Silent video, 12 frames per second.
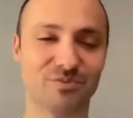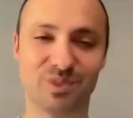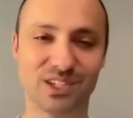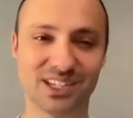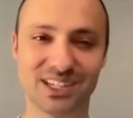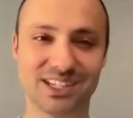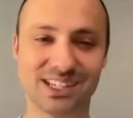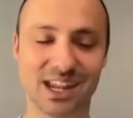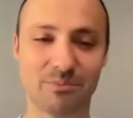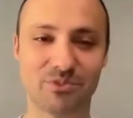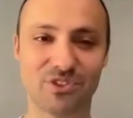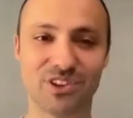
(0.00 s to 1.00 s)
of
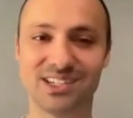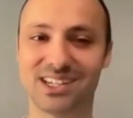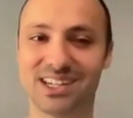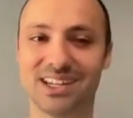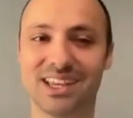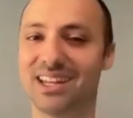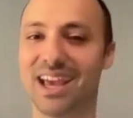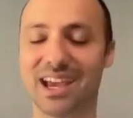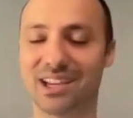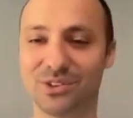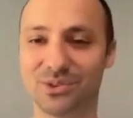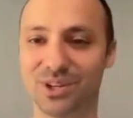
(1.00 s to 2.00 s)
misconceptions and
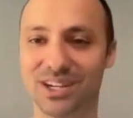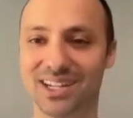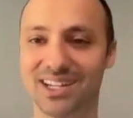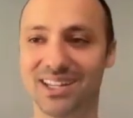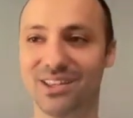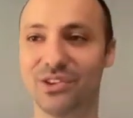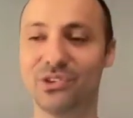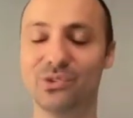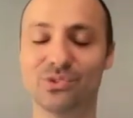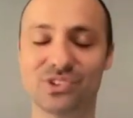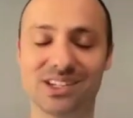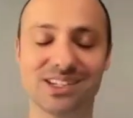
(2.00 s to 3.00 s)
inaccurate
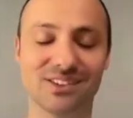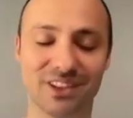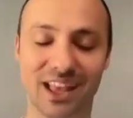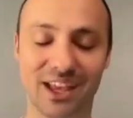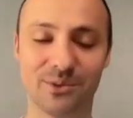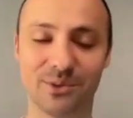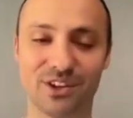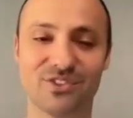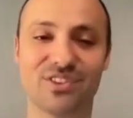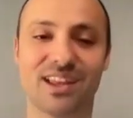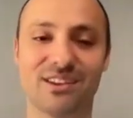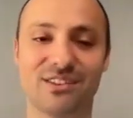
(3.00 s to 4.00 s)
uses of
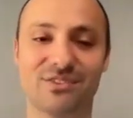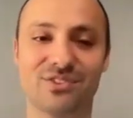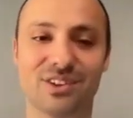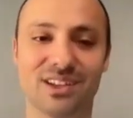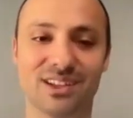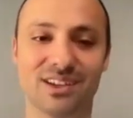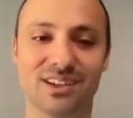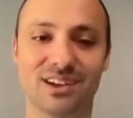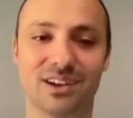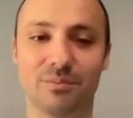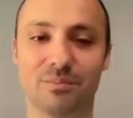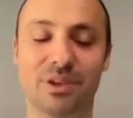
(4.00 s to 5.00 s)
language that have
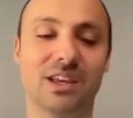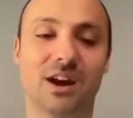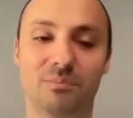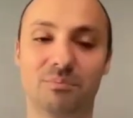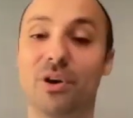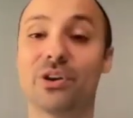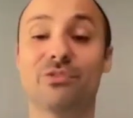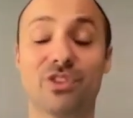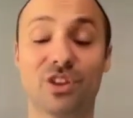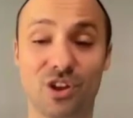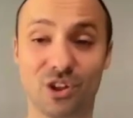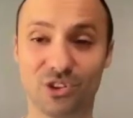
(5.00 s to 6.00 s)
become part
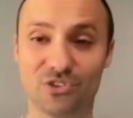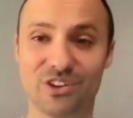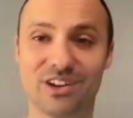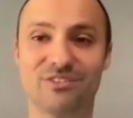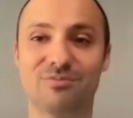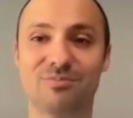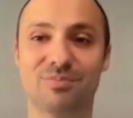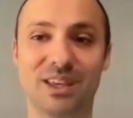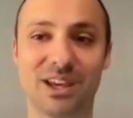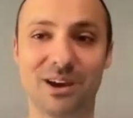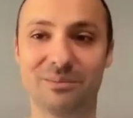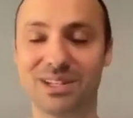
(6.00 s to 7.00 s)
of the culture and have
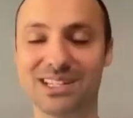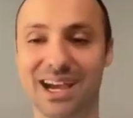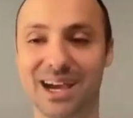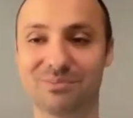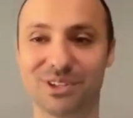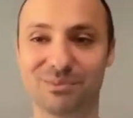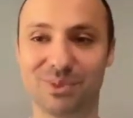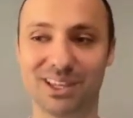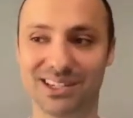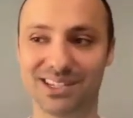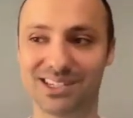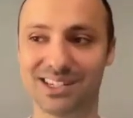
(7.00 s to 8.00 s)
become adopted
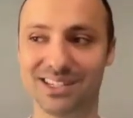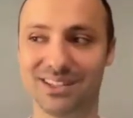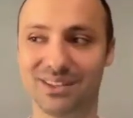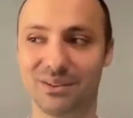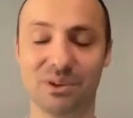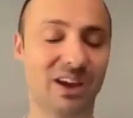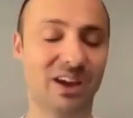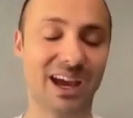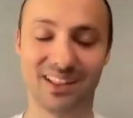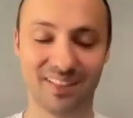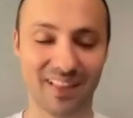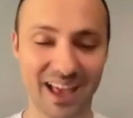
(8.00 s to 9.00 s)
because we've
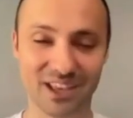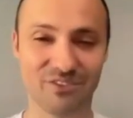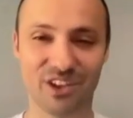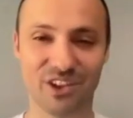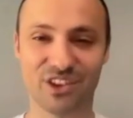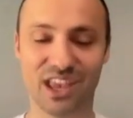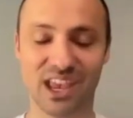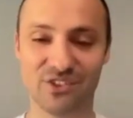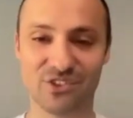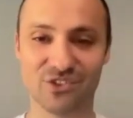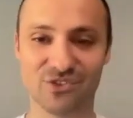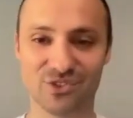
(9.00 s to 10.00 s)
had a lack of
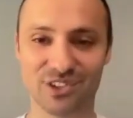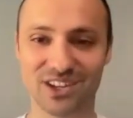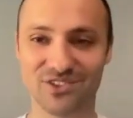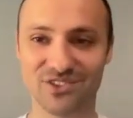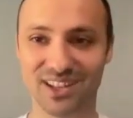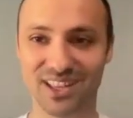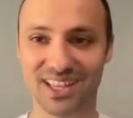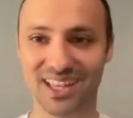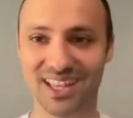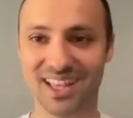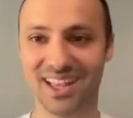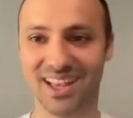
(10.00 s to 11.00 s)
education
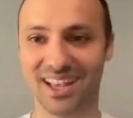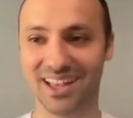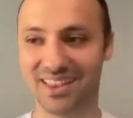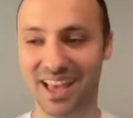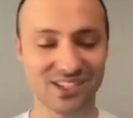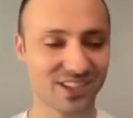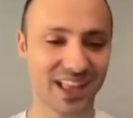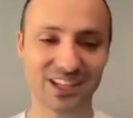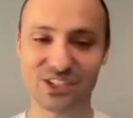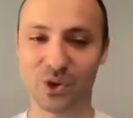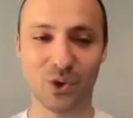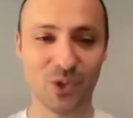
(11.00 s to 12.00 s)
traditionally. And
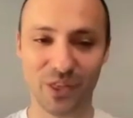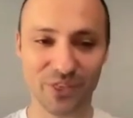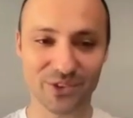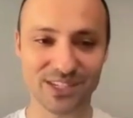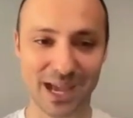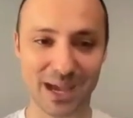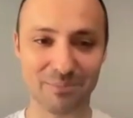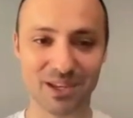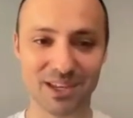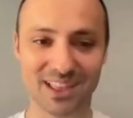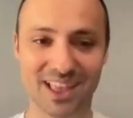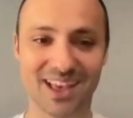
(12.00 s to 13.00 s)
that's a whole other
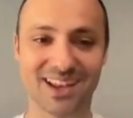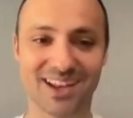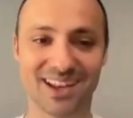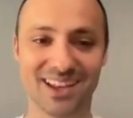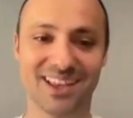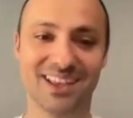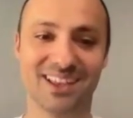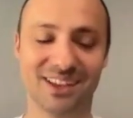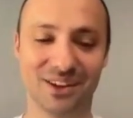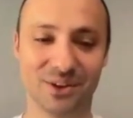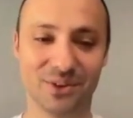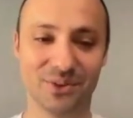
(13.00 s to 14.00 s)
topic that,
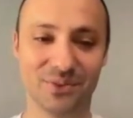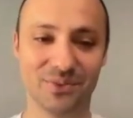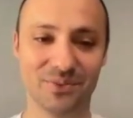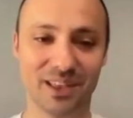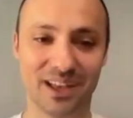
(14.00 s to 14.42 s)
you know,